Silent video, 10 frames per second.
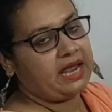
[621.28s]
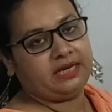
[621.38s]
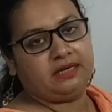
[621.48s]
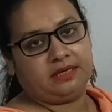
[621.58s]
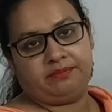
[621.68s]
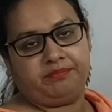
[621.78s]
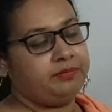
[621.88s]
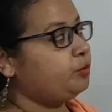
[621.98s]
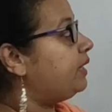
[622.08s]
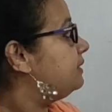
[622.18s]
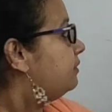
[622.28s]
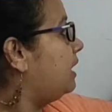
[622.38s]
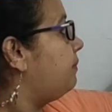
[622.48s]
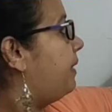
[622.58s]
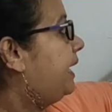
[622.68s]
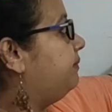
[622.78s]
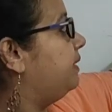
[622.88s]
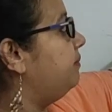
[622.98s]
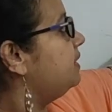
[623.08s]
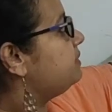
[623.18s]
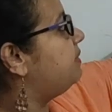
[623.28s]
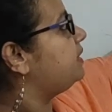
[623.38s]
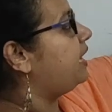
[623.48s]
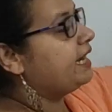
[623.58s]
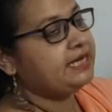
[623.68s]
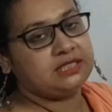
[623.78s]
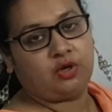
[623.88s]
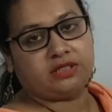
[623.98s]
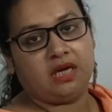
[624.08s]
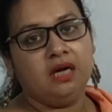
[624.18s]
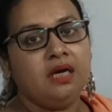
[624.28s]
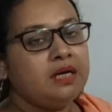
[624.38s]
2 and 3 are prime numbers, but 9 is not a